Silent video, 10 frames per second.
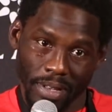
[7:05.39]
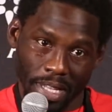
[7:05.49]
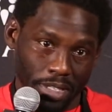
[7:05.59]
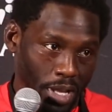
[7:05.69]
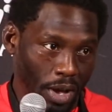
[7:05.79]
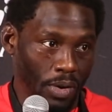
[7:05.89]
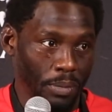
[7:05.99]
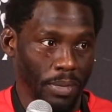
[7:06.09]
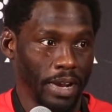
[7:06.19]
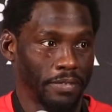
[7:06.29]
Let's go.
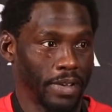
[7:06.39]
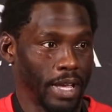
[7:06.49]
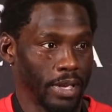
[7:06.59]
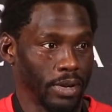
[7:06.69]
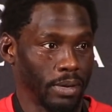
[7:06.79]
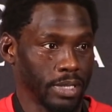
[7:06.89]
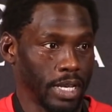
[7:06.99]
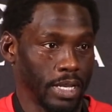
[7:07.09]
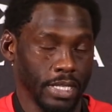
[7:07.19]
I'm ready for that. You know what I'm saying?